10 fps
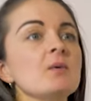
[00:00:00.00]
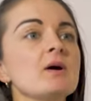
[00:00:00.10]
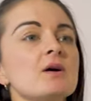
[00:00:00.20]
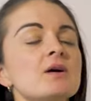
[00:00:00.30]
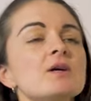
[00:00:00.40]

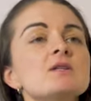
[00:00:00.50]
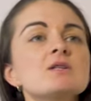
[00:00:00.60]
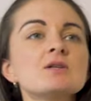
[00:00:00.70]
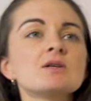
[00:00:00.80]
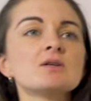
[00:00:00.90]
wear it
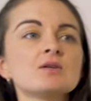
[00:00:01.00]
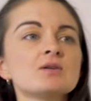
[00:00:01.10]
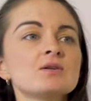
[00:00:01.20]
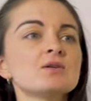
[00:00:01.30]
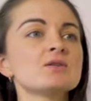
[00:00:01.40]

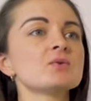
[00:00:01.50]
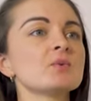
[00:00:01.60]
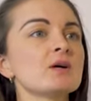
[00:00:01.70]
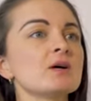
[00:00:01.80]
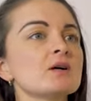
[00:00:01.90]
to
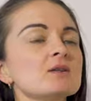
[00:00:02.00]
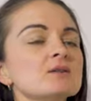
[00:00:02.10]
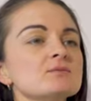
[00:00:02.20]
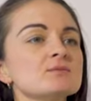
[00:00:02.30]
work.